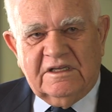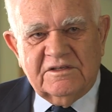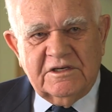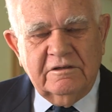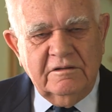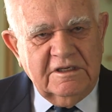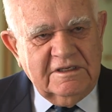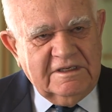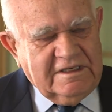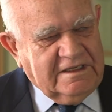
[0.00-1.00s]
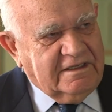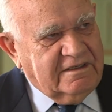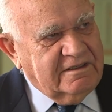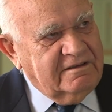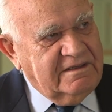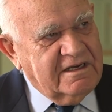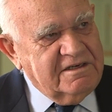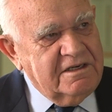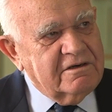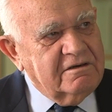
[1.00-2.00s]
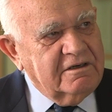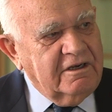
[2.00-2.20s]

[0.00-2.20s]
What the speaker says: And so the idea